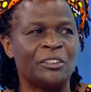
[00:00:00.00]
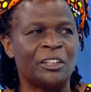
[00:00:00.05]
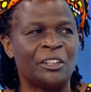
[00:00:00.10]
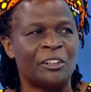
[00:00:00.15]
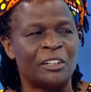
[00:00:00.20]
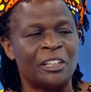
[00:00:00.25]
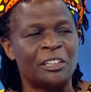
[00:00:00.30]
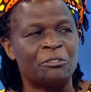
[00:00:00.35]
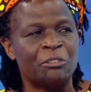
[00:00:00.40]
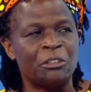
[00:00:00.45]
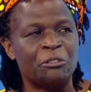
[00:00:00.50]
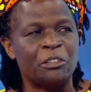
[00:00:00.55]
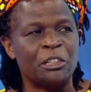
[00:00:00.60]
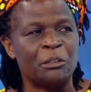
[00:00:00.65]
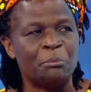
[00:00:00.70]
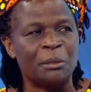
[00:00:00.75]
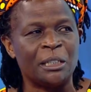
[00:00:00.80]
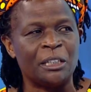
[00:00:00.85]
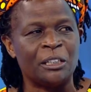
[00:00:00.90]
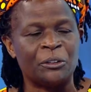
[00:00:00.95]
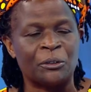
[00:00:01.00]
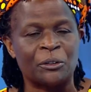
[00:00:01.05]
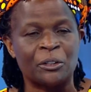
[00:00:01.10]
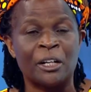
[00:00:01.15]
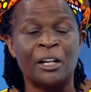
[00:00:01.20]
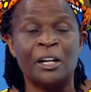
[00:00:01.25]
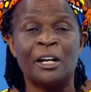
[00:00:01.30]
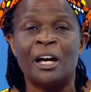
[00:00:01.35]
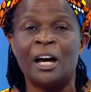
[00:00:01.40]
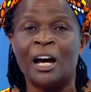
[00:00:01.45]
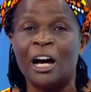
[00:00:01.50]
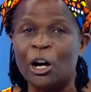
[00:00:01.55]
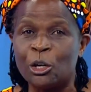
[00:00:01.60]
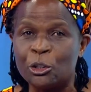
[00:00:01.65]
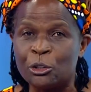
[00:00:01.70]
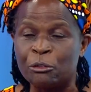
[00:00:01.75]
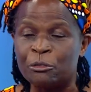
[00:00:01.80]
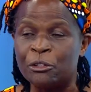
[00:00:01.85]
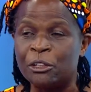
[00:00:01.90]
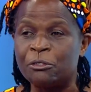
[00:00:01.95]
generate 50 billion.
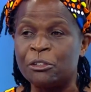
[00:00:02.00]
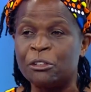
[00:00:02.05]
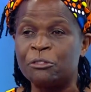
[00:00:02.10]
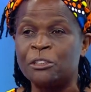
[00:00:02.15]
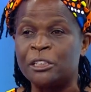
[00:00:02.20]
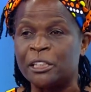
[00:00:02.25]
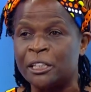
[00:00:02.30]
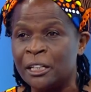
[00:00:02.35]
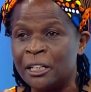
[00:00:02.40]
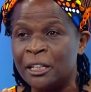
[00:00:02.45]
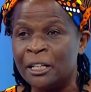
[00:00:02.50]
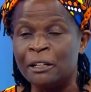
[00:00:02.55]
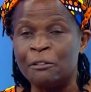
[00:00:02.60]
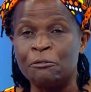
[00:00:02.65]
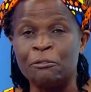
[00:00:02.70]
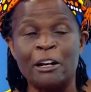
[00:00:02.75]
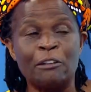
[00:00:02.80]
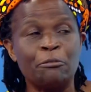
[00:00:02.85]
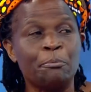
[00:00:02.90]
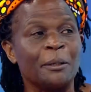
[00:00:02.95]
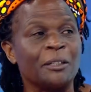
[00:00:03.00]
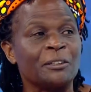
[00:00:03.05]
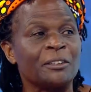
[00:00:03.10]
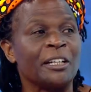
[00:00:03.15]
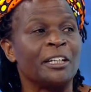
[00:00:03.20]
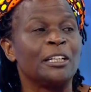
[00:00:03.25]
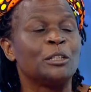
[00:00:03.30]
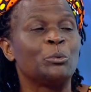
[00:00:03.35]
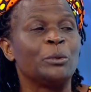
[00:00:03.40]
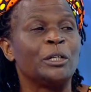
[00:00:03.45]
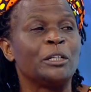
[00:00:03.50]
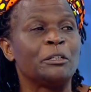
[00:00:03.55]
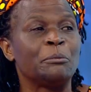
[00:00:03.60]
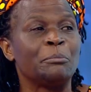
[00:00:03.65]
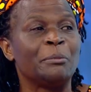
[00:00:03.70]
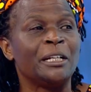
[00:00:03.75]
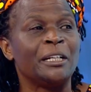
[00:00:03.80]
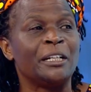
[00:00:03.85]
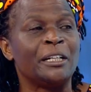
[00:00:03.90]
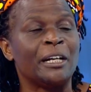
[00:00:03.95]
Out of the 50, 5% will
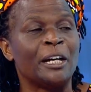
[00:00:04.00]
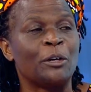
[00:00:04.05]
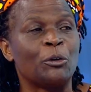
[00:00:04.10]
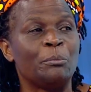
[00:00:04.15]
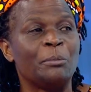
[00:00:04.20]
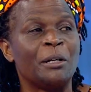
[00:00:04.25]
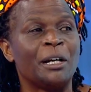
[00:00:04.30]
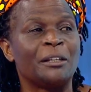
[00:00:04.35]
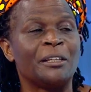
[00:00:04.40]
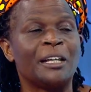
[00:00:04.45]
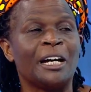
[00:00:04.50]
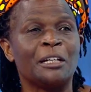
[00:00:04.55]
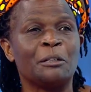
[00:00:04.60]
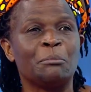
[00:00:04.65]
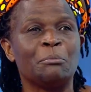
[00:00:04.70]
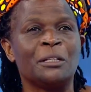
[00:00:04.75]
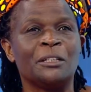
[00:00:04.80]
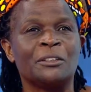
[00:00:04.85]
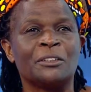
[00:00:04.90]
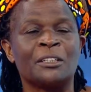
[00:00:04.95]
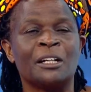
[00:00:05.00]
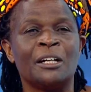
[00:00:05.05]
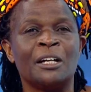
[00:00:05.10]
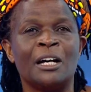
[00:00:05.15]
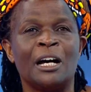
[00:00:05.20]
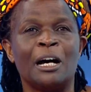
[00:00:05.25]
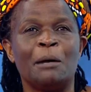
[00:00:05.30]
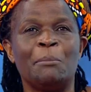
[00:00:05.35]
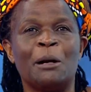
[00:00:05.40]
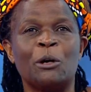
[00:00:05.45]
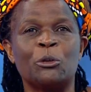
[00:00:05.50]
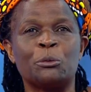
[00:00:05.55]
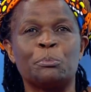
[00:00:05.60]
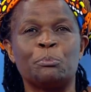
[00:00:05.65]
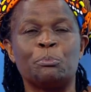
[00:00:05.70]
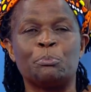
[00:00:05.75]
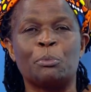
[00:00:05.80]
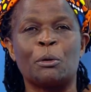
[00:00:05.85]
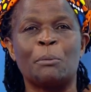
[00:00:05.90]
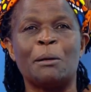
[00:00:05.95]
remain in Nairobi. And that means about
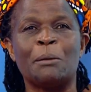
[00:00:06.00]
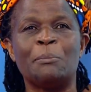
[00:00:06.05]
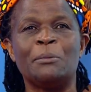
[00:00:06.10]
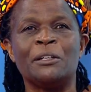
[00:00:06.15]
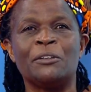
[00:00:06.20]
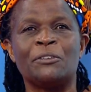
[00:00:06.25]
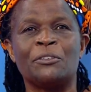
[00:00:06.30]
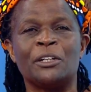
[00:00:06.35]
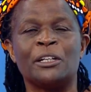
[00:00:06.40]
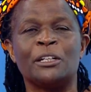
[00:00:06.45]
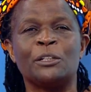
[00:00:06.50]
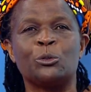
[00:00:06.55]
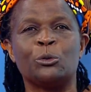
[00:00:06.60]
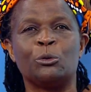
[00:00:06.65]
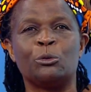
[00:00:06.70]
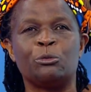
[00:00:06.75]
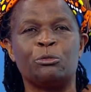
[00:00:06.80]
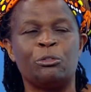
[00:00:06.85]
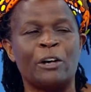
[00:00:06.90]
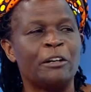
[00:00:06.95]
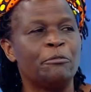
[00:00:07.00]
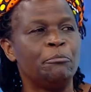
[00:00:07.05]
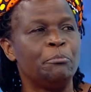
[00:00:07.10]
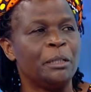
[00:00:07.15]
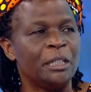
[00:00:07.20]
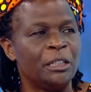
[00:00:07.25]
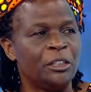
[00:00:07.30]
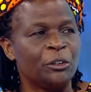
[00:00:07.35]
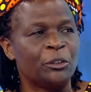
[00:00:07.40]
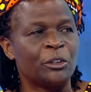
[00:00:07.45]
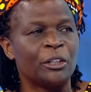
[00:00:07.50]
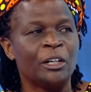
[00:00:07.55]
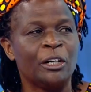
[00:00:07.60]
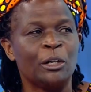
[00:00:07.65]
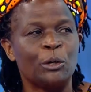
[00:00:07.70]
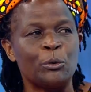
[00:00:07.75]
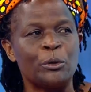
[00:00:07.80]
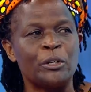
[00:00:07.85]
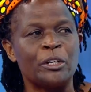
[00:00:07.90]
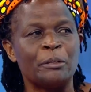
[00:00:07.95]
probably 3 to 5 billion
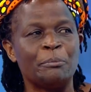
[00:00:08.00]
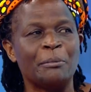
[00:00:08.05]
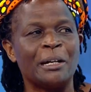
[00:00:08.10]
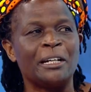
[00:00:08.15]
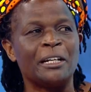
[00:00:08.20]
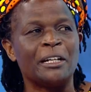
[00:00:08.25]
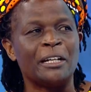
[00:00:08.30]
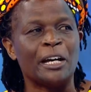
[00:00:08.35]
could remain in